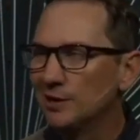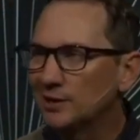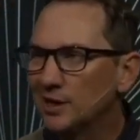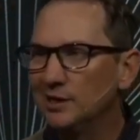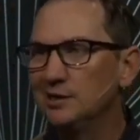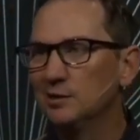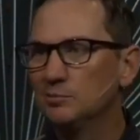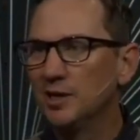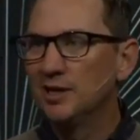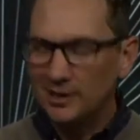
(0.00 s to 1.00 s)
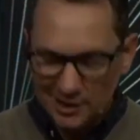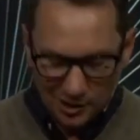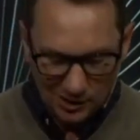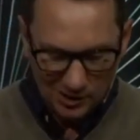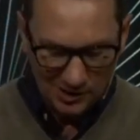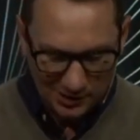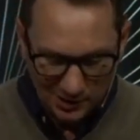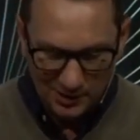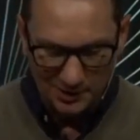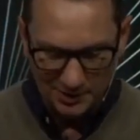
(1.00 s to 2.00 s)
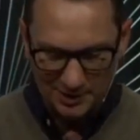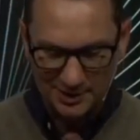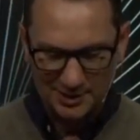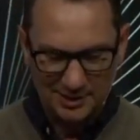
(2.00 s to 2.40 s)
kingdom here on earth.